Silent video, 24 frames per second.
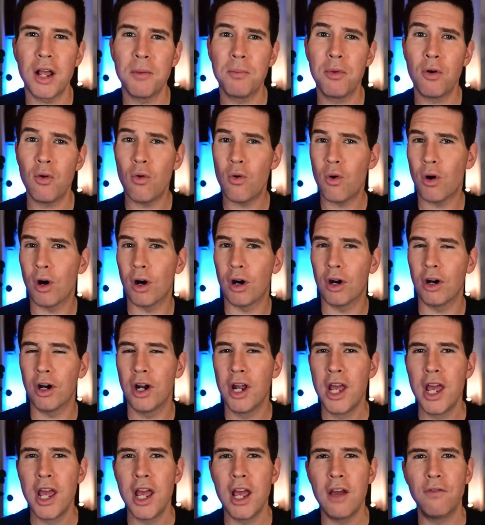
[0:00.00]
or
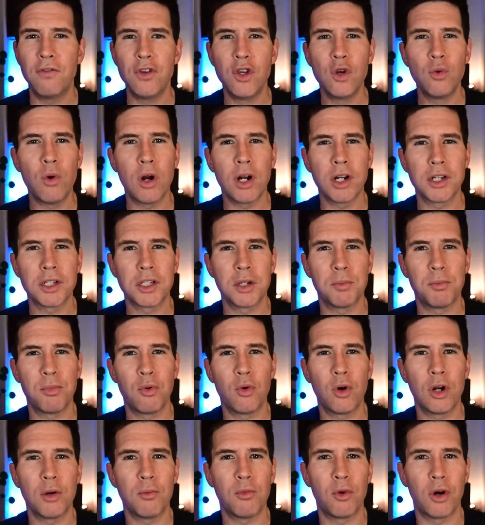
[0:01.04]
if you want to support
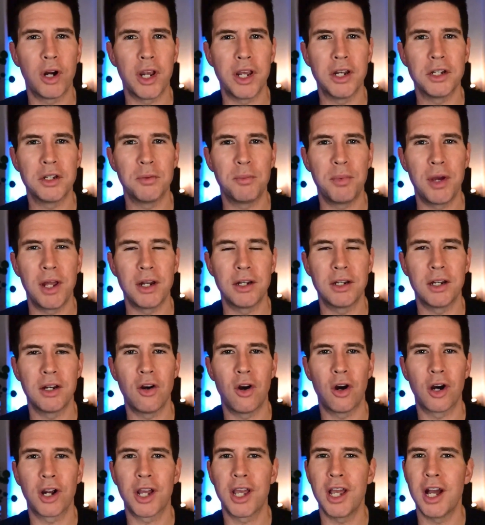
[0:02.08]
more independent
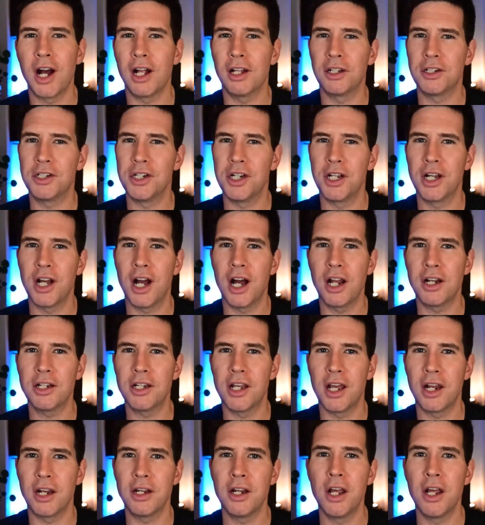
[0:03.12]
archaeology content,